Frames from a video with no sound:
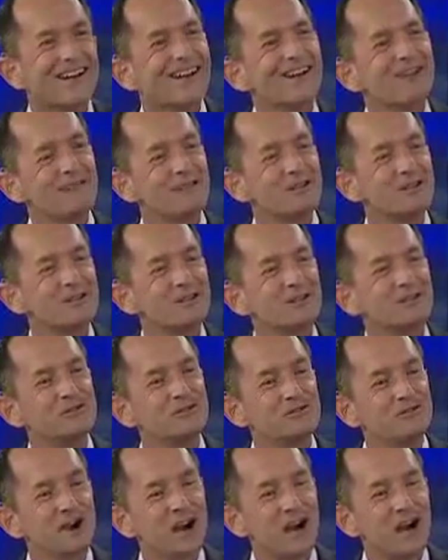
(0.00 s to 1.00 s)
were
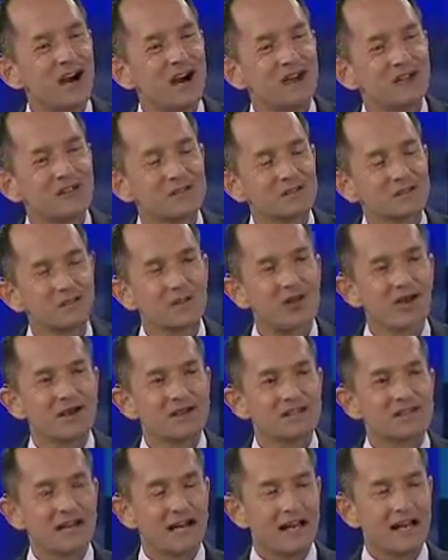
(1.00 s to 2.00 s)
you surprised
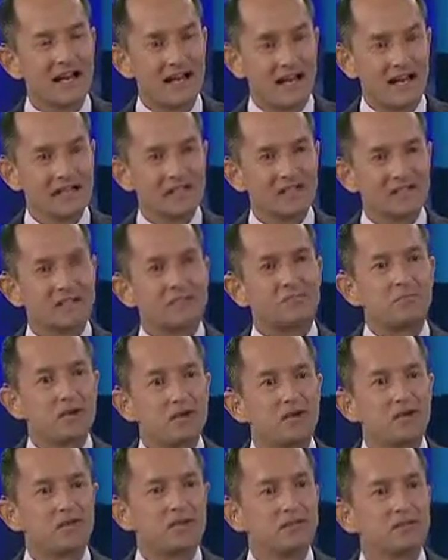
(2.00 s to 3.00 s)
at his
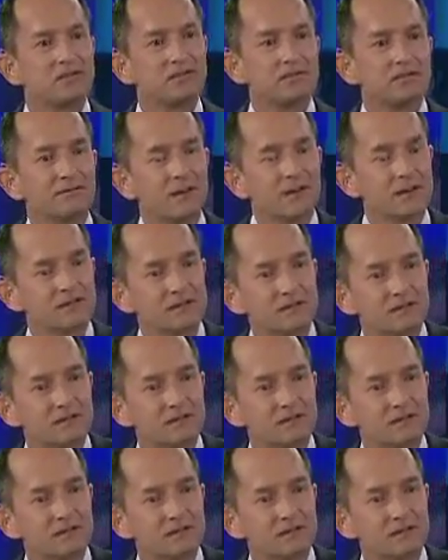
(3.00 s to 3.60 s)
spirited defence